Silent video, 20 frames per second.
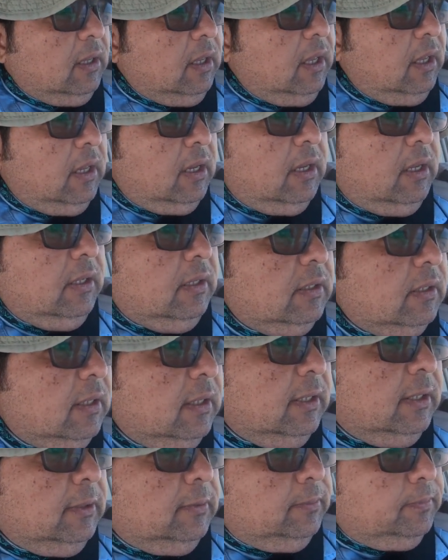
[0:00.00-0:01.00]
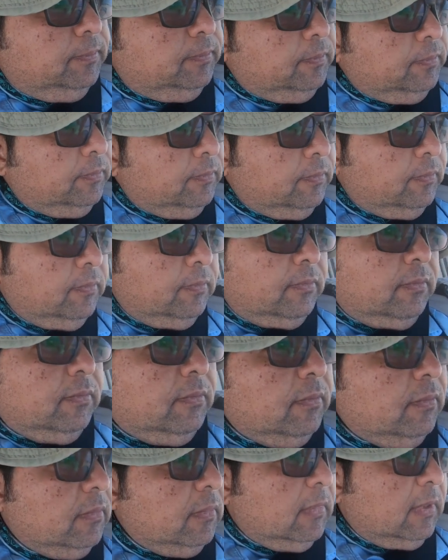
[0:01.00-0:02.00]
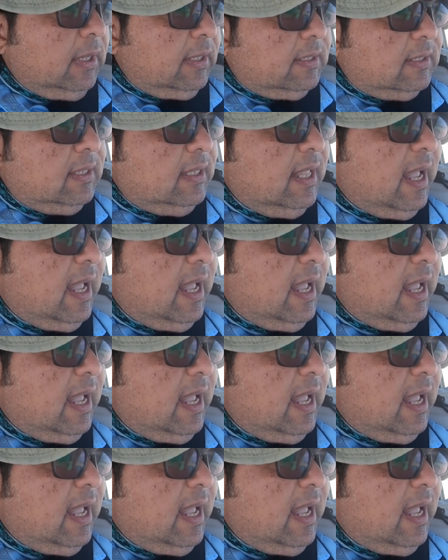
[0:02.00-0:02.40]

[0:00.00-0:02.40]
And it's